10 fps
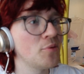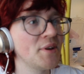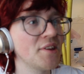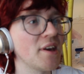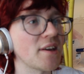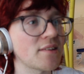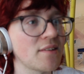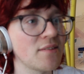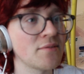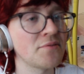owe me like
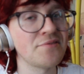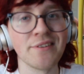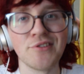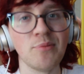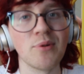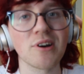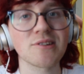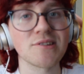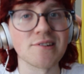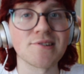50
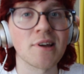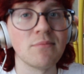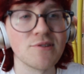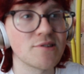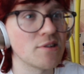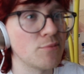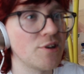bucks next time you see me.